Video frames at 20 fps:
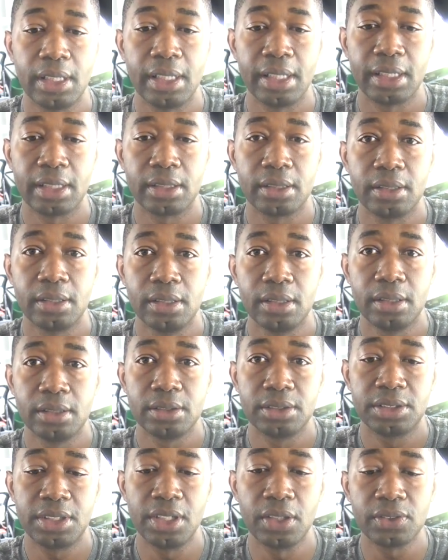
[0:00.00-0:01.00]
It
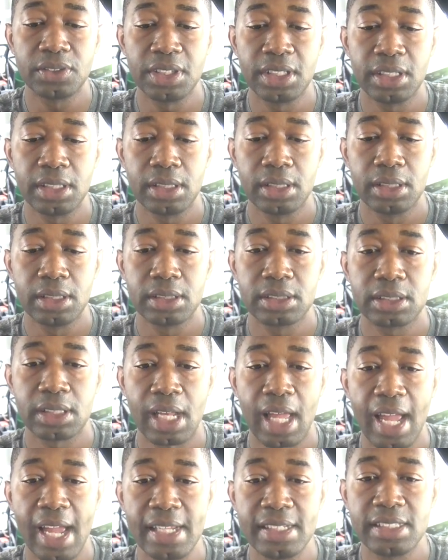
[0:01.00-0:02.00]
tilts it,
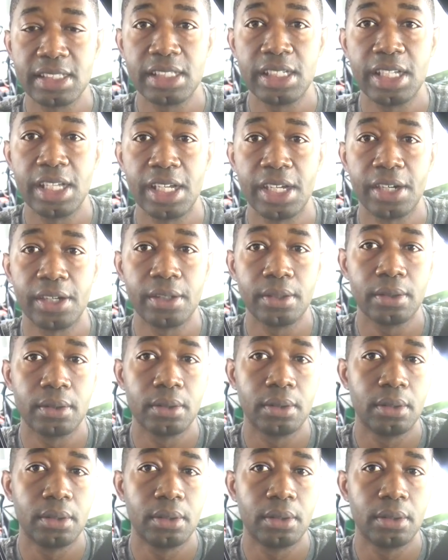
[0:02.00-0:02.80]
slides in here,